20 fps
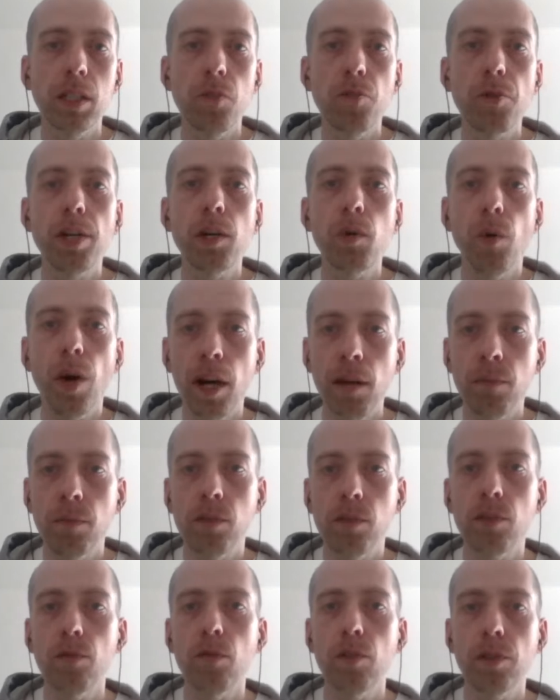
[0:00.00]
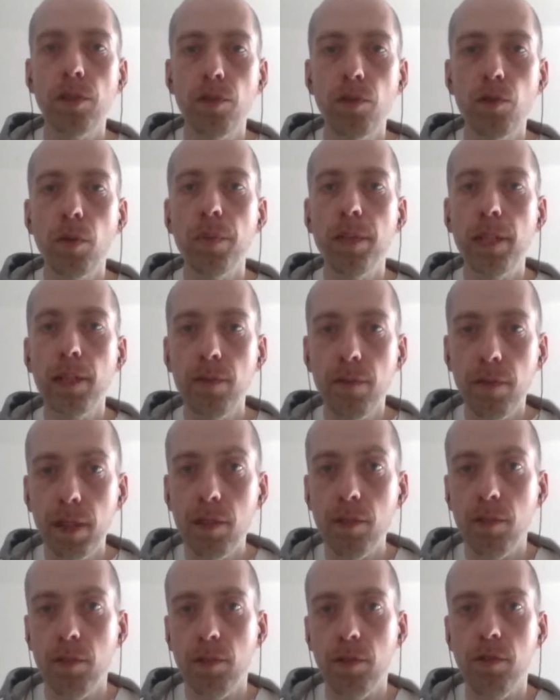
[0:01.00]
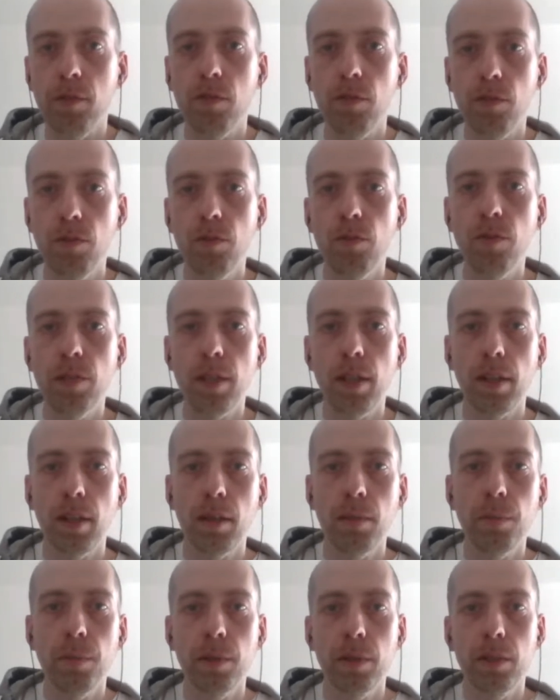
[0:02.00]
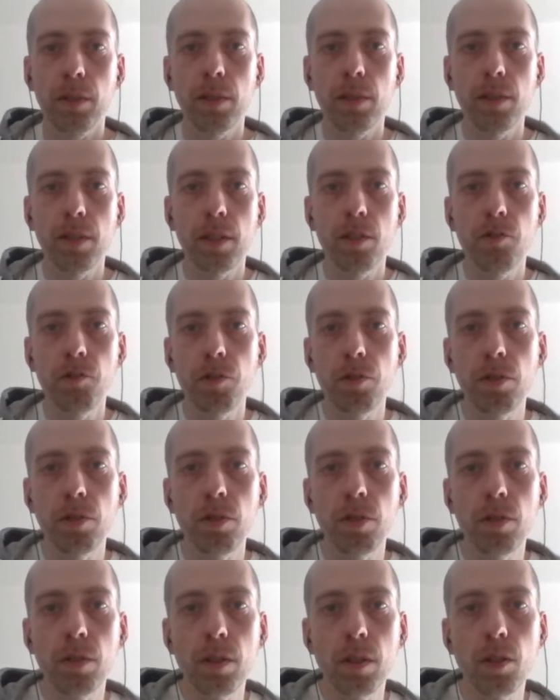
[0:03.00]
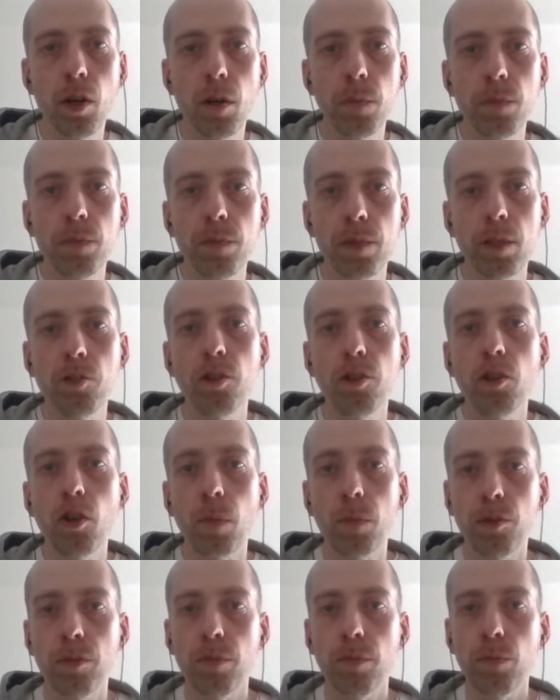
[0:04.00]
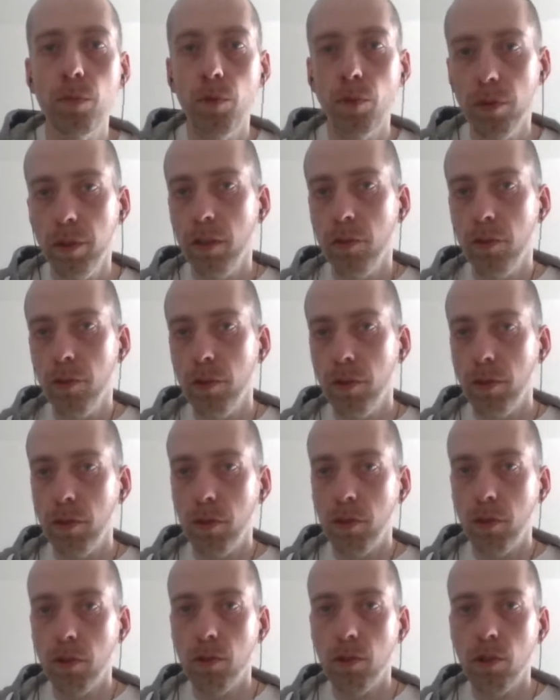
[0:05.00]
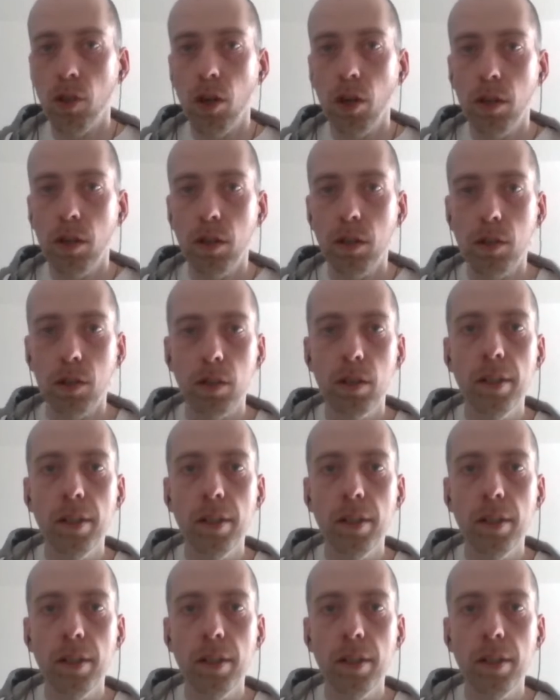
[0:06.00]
requirements from the investors to set up such an option pool, such a stock